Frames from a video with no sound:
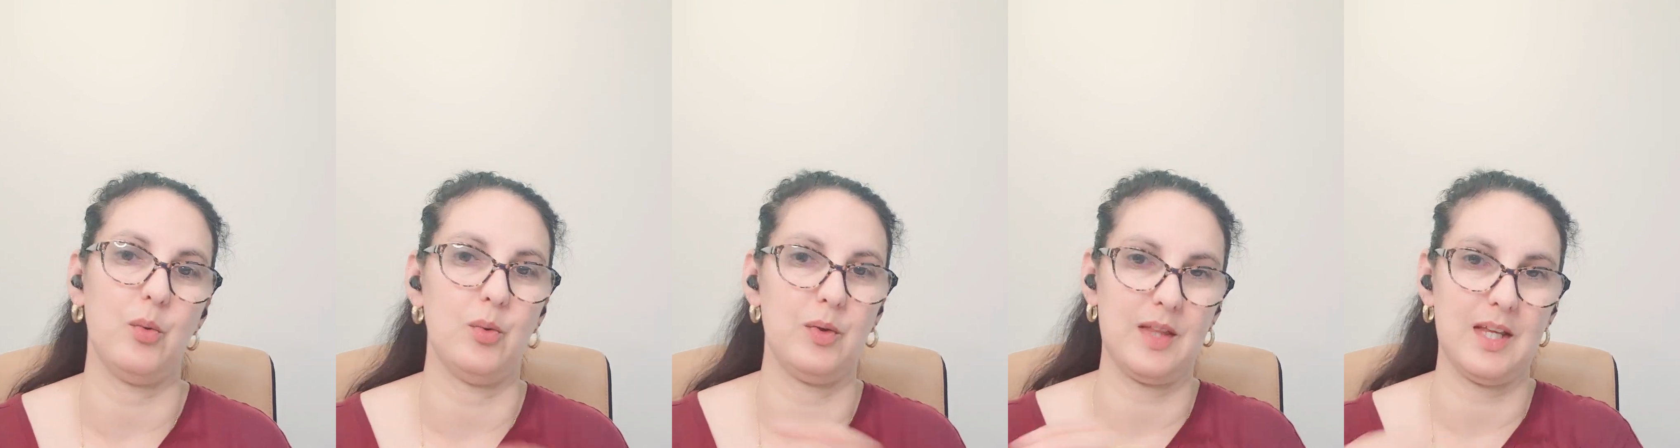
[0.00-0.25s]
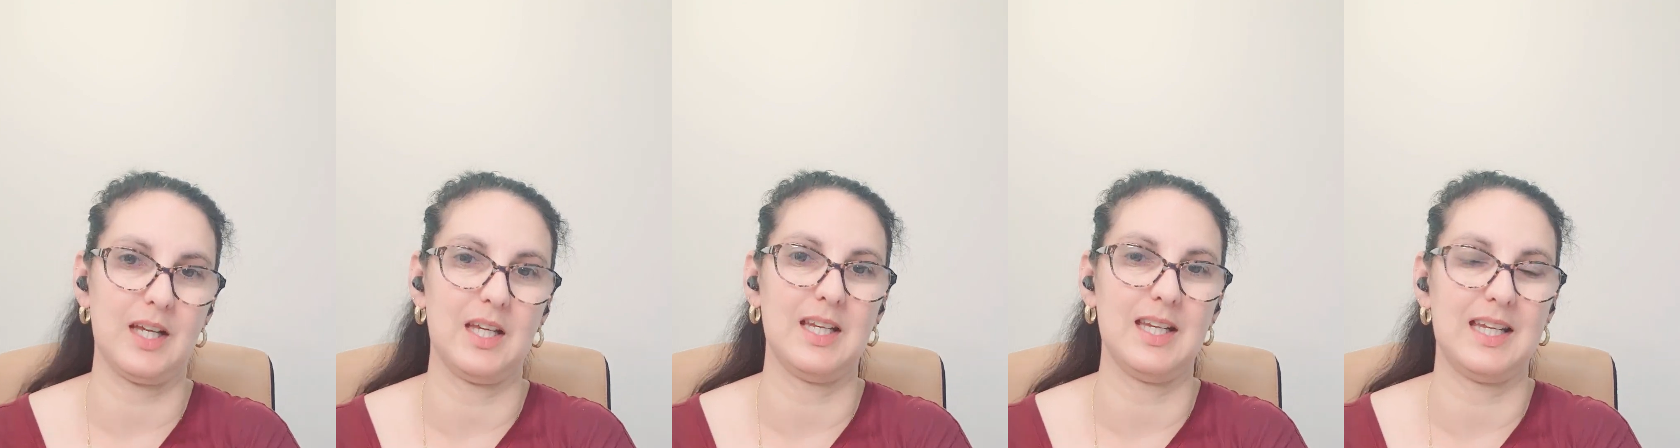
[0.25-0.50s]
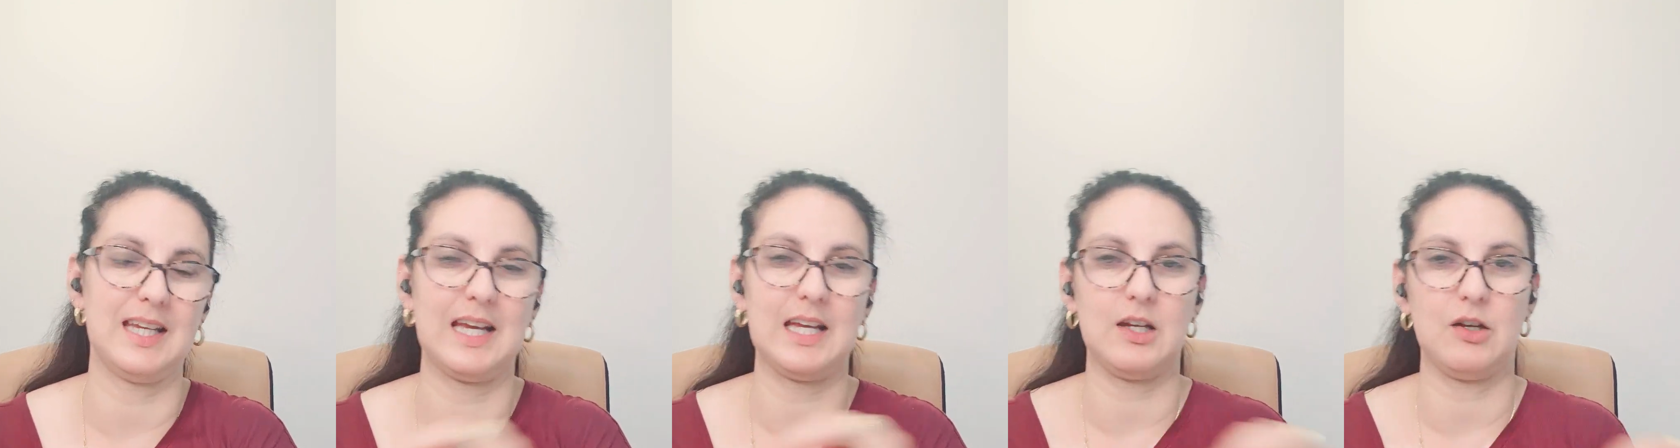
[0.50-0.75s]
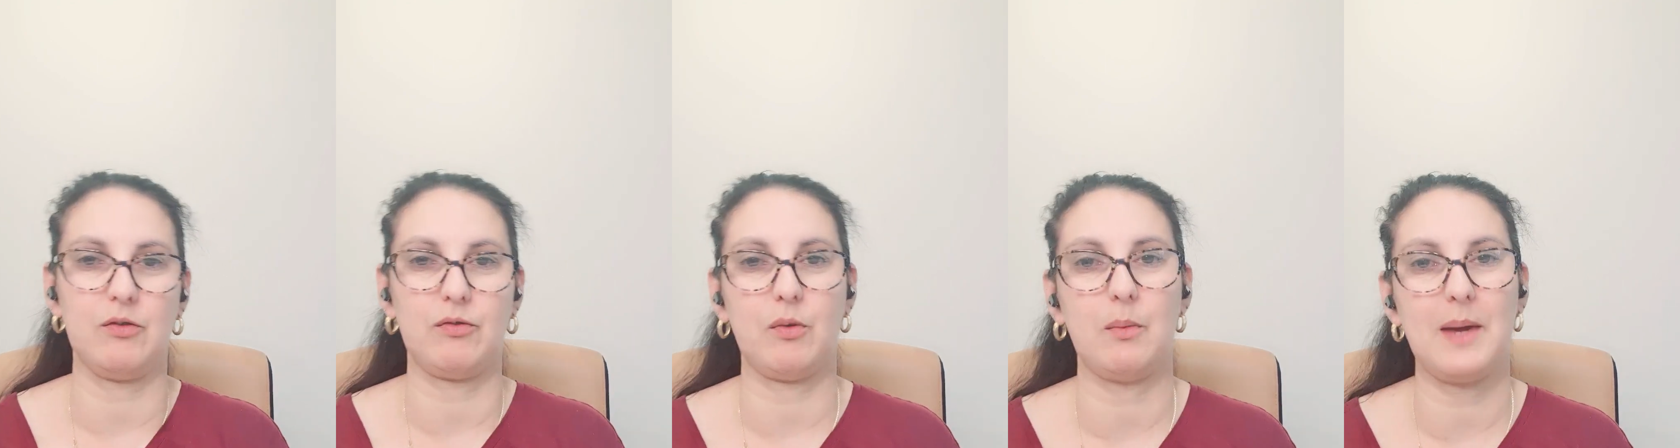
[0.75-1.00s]
they're going to get
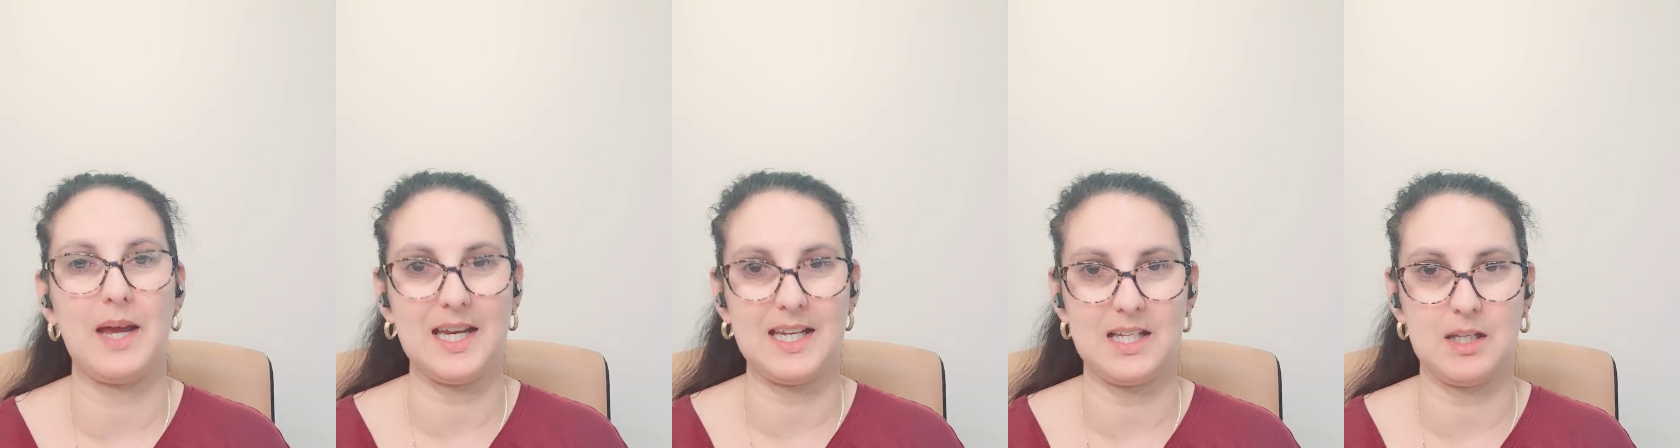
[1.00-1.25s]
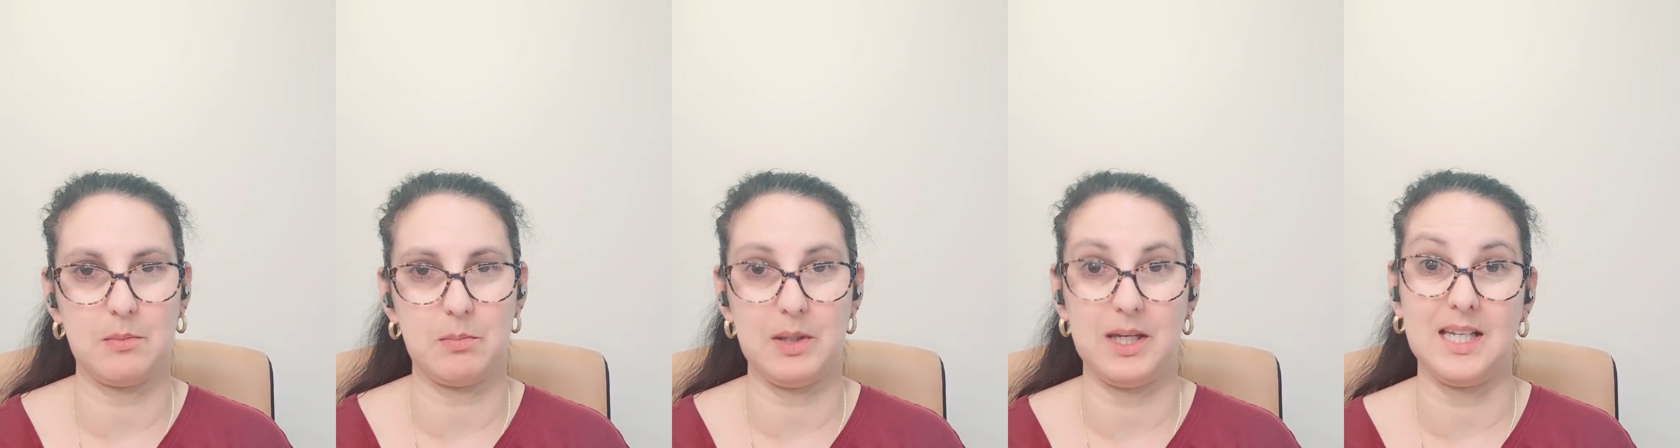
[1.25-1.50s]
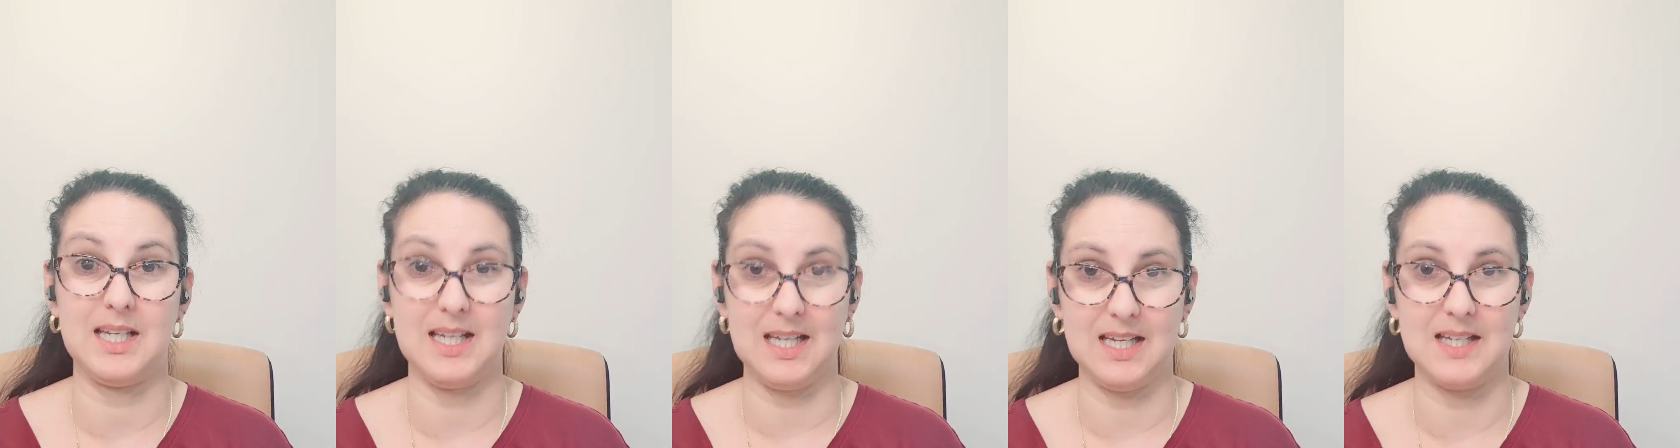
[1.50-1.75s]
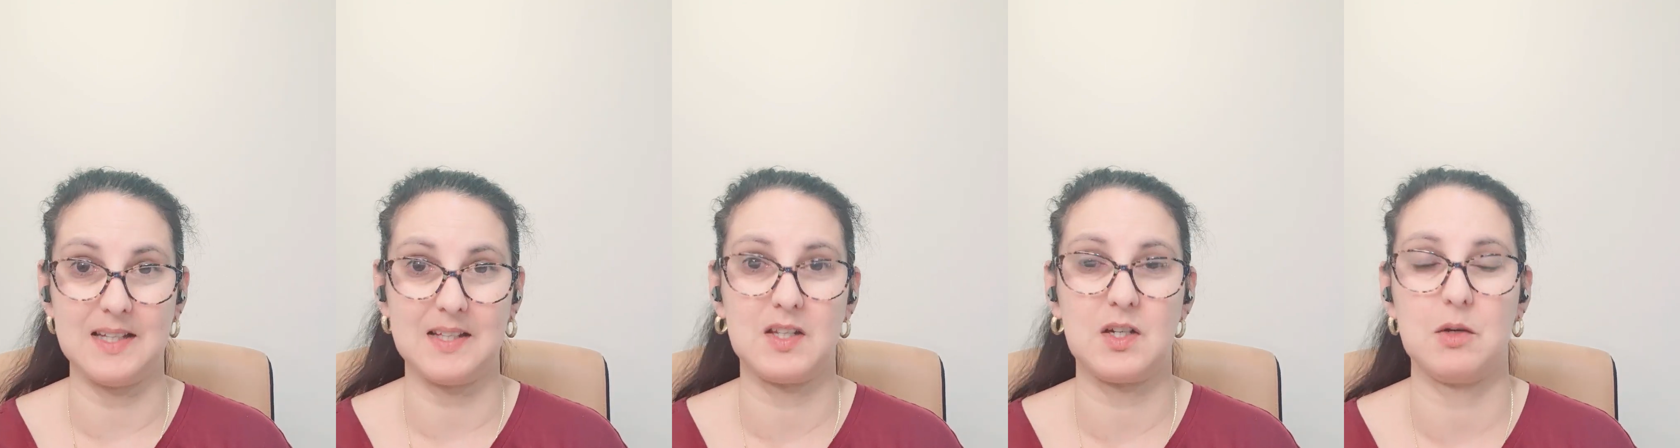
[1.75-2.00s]
you from A to B
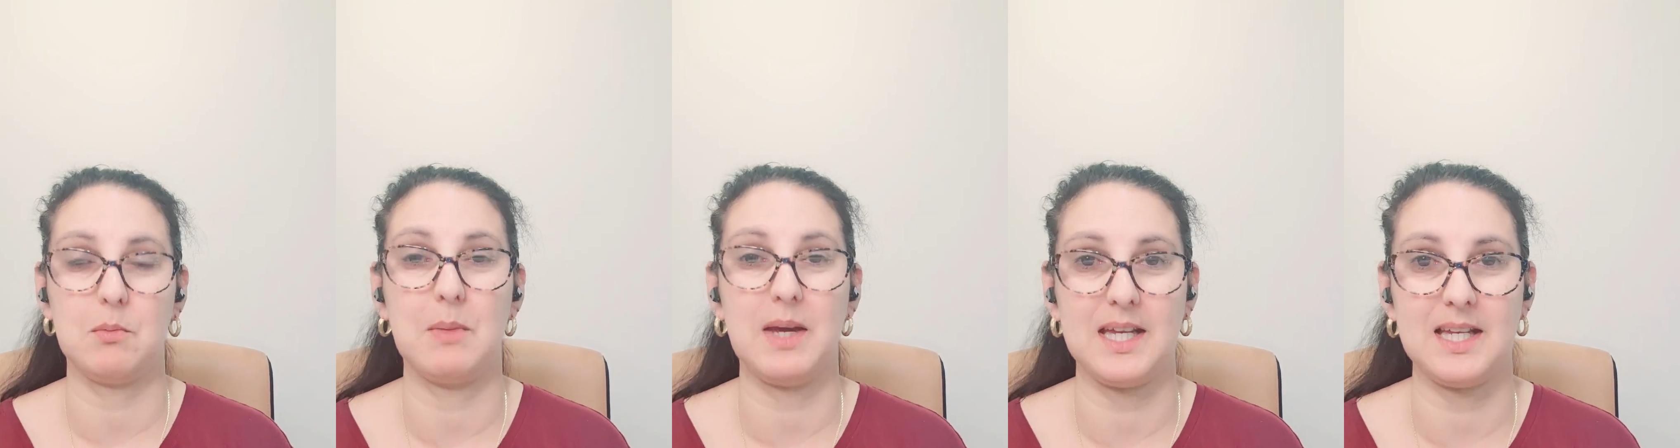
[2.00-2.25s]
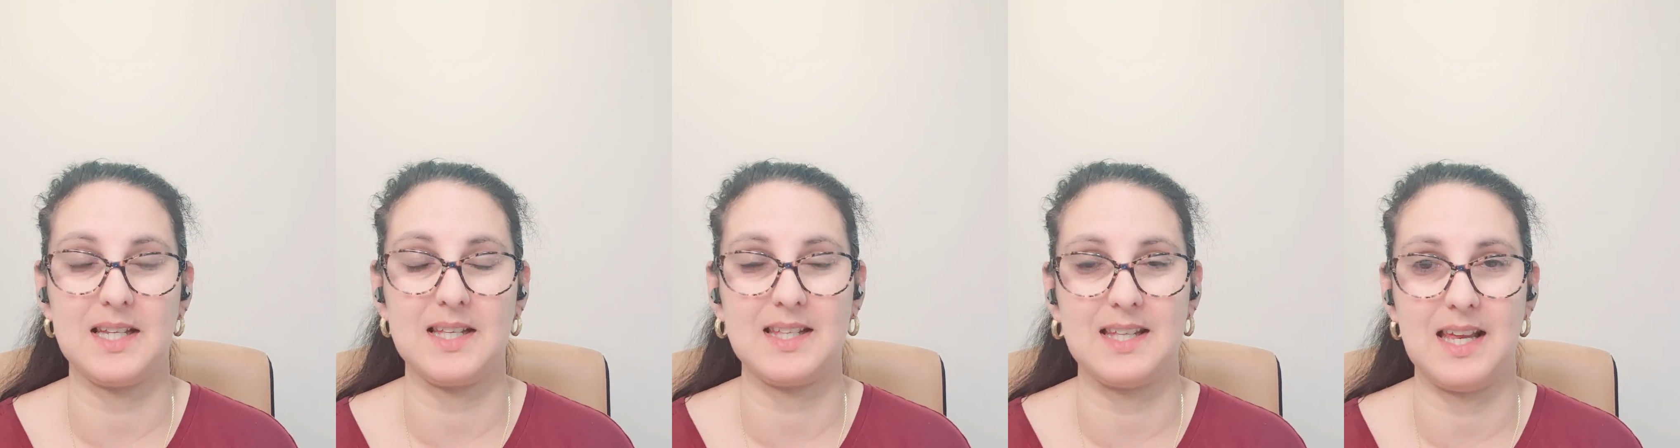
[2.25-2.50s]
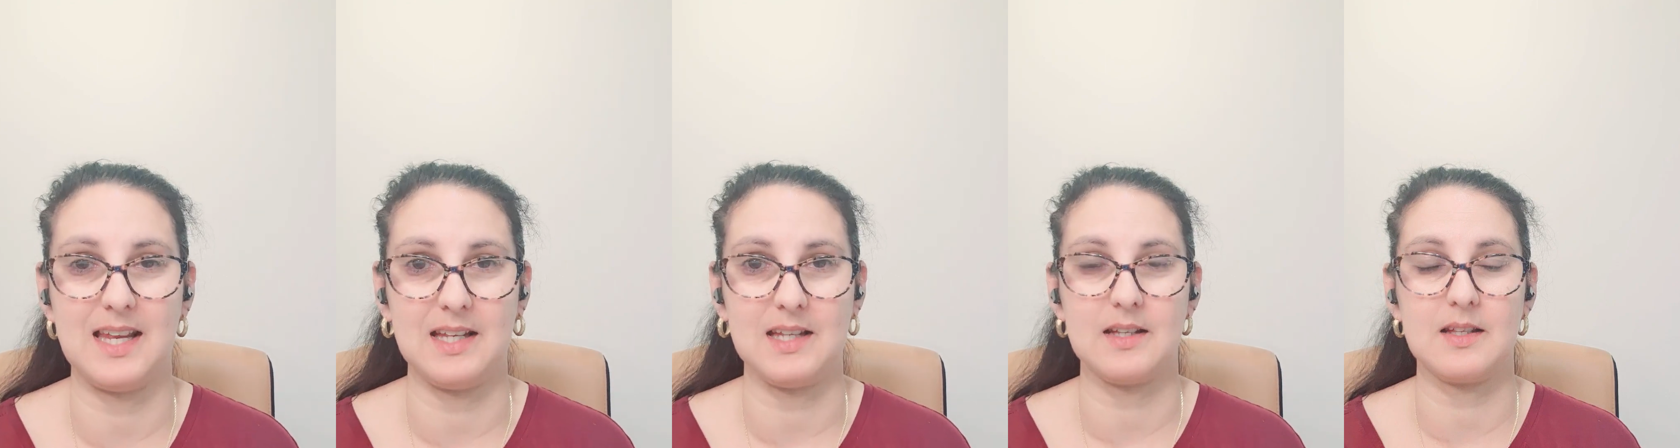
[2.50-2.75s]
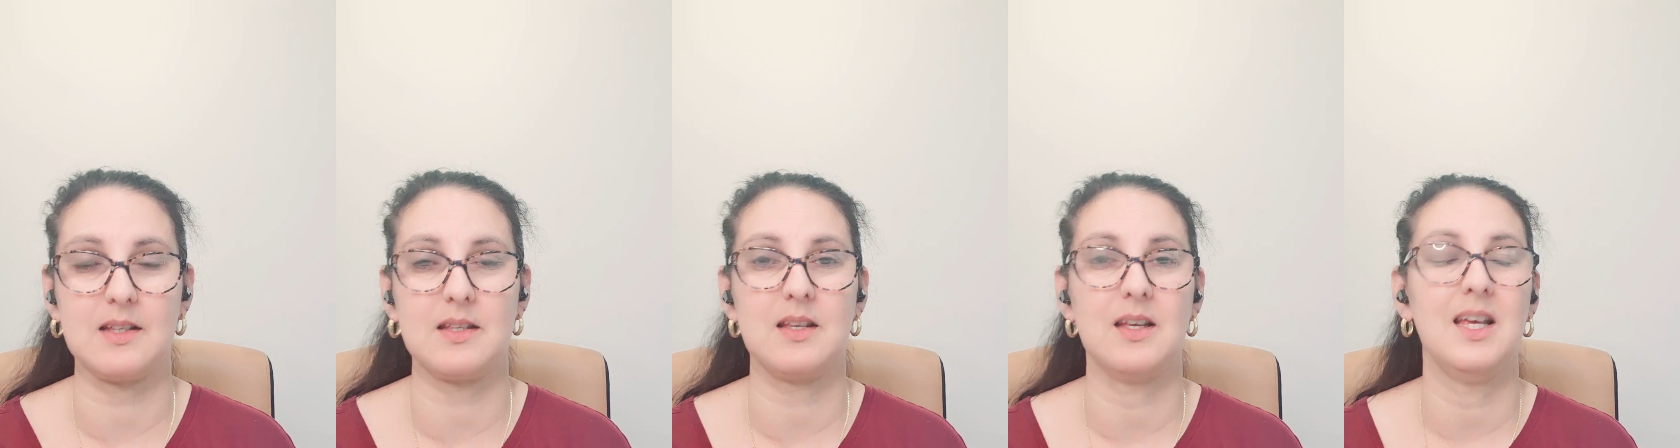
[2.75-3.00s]
needs to make
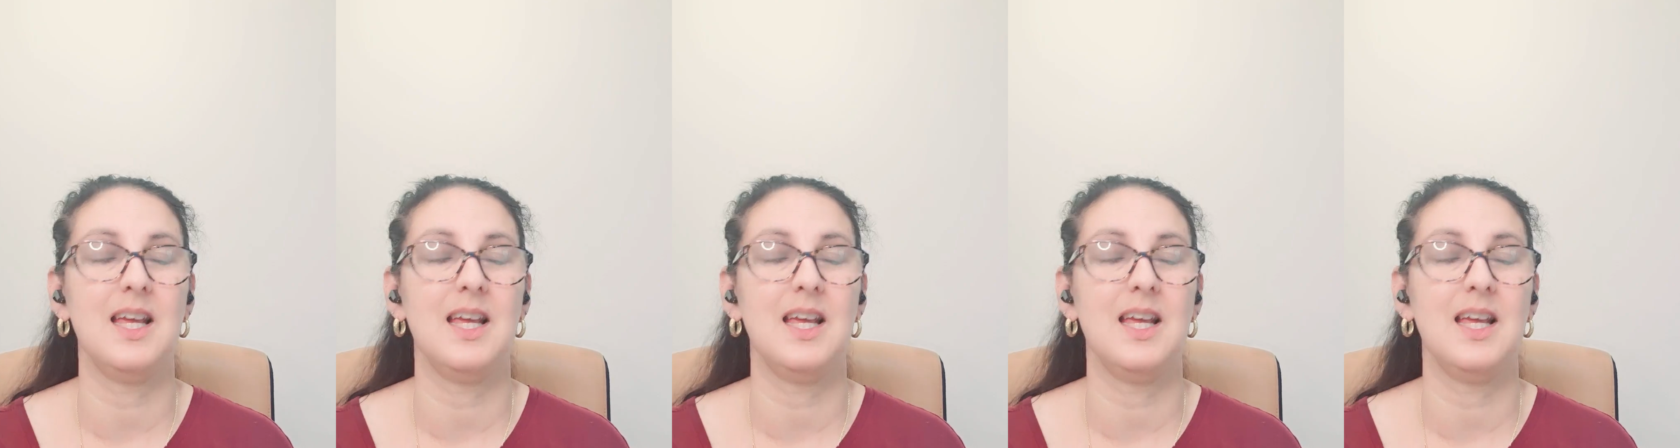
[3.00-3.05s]
sense,